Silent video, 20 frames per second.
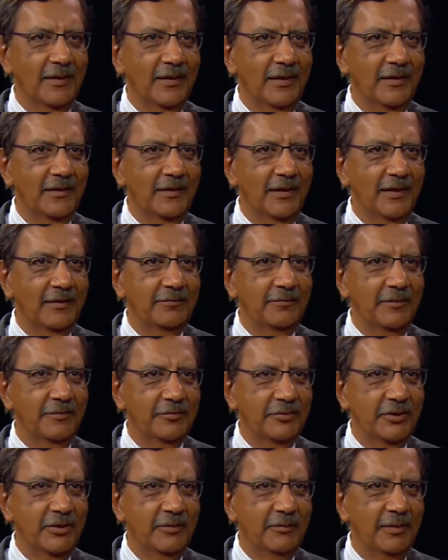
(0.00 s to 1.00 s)
And that
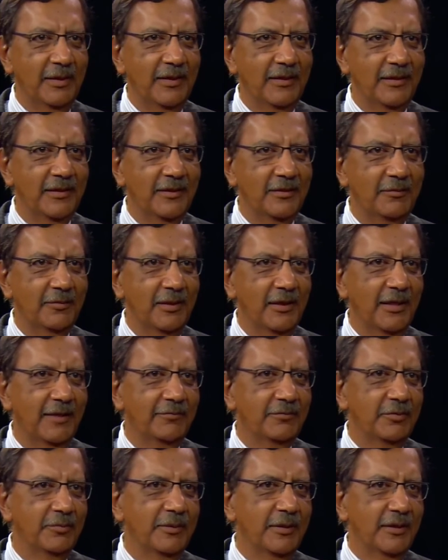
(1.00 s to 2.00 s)
15 million will
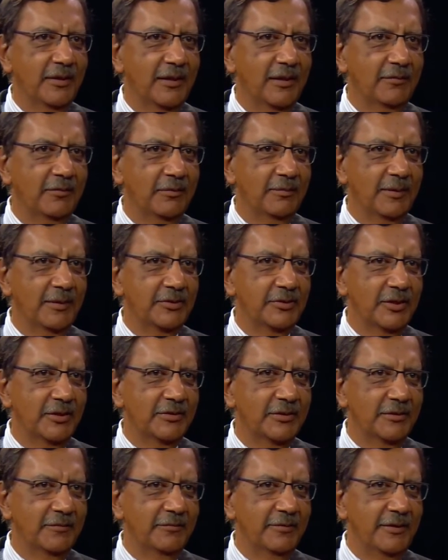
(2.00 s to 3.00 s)
have to be recovered by
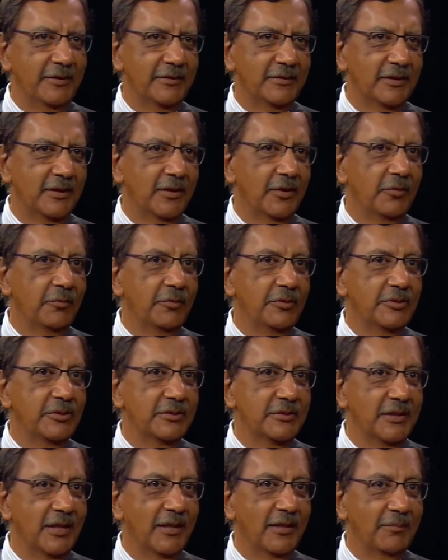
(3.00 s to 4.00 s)
charging fees, which
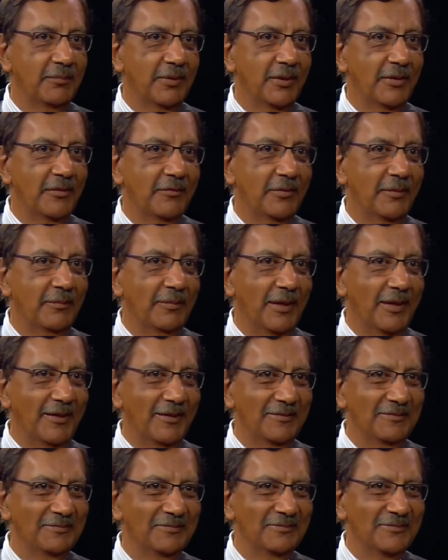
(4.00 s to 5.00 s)
is not a part of our
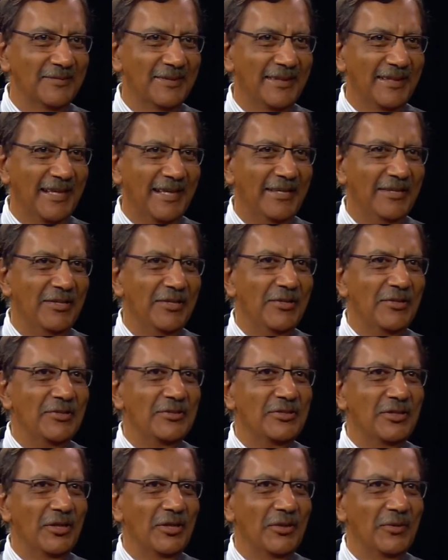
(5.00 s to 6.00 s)
model. Okay,
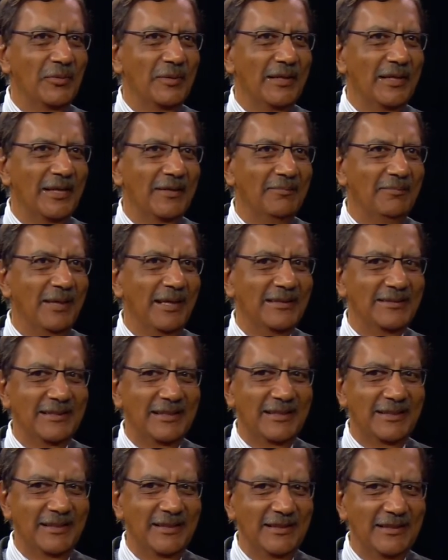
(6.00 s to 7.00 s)
so we are
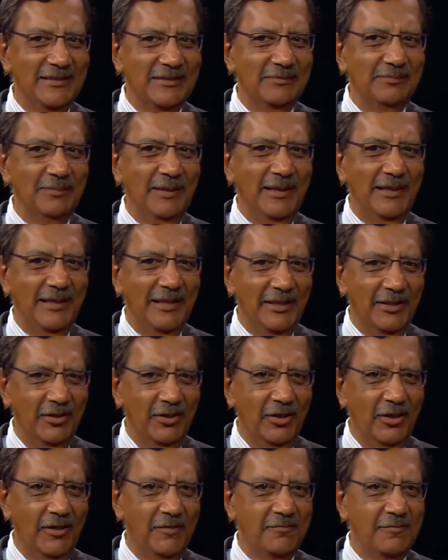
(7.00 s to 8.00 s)
basically spinning it
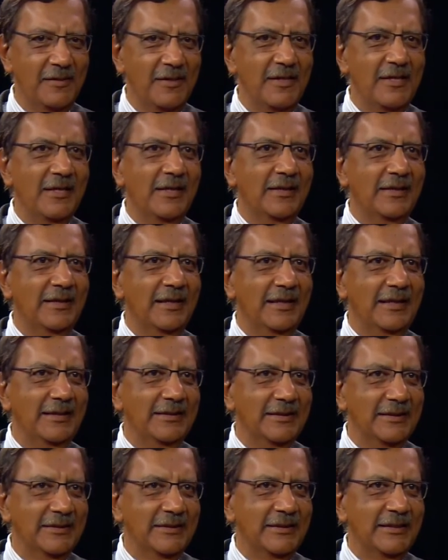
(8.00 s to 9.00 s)
off,
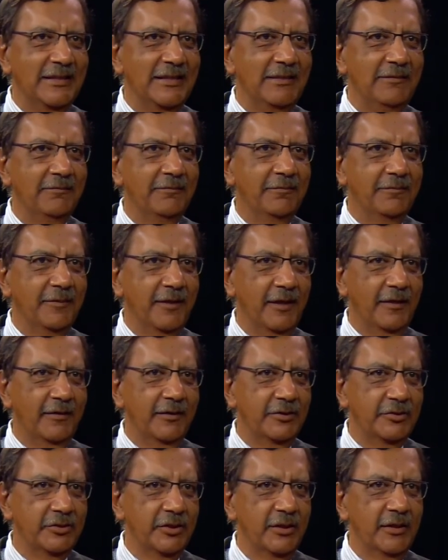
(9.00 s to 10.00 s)
letting the team
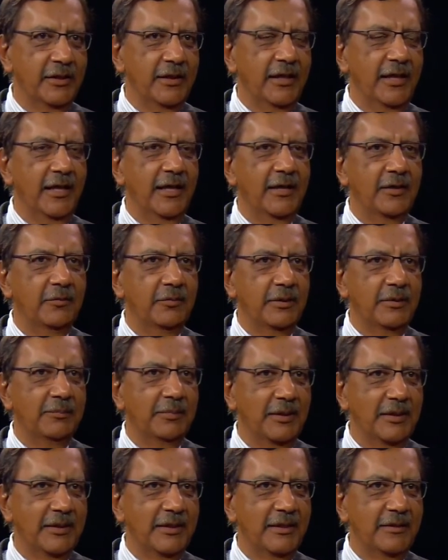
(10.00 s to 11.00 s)
flourish, and we
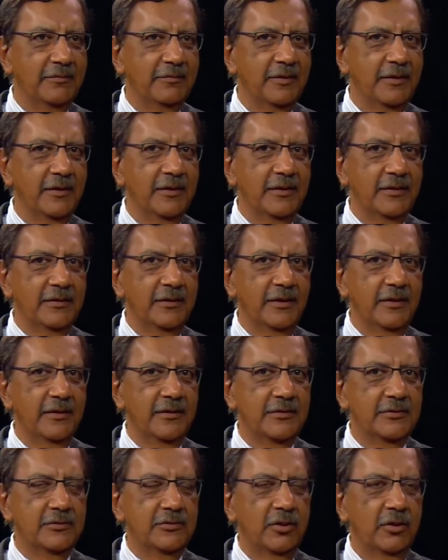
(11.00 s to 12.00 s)
believe there
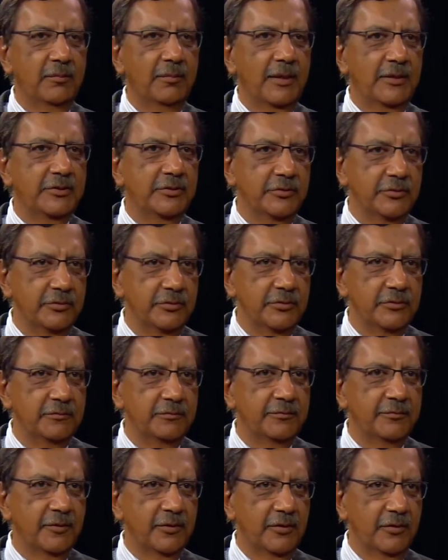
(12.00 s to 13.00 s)
is so much room
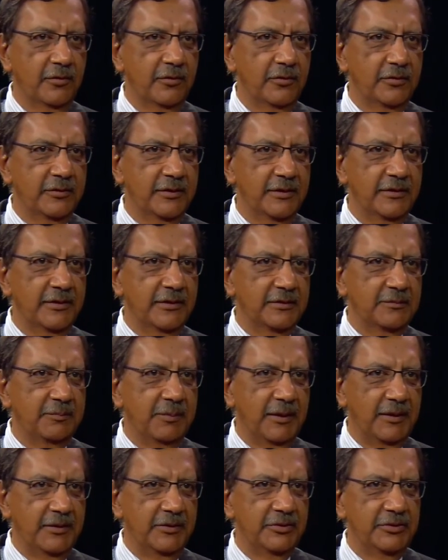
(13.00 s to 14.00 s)
for growth in this
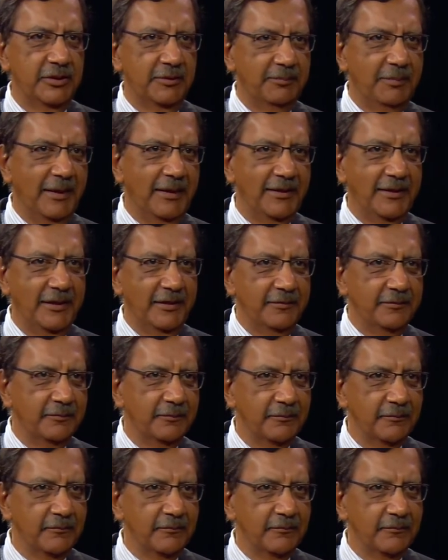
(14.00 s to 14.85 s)
partnership banking